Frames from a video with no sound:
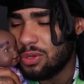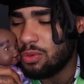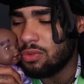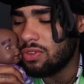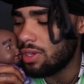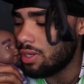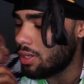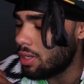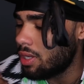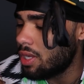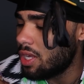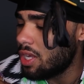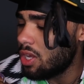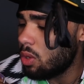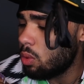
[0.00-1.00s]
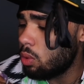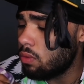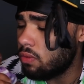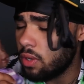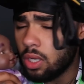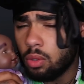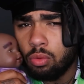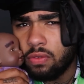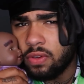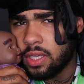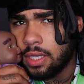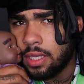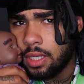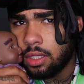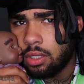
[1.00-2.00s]
doing with a
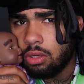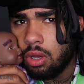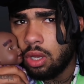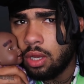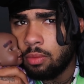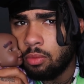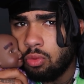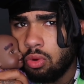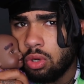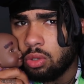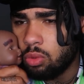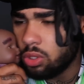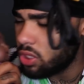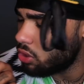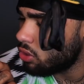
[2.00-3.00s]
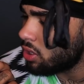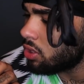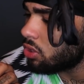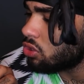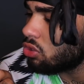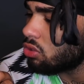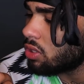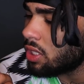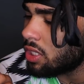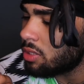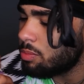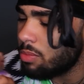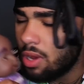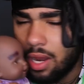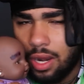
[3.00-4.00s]
kid, what's it doing in a
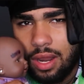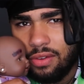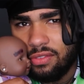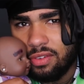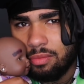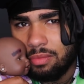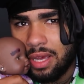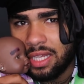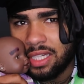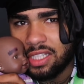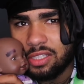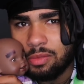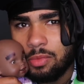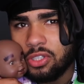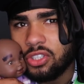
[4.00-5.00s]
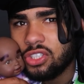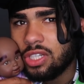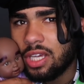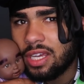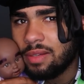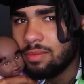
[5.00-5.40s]
suitcase? But I love him, man. As much as I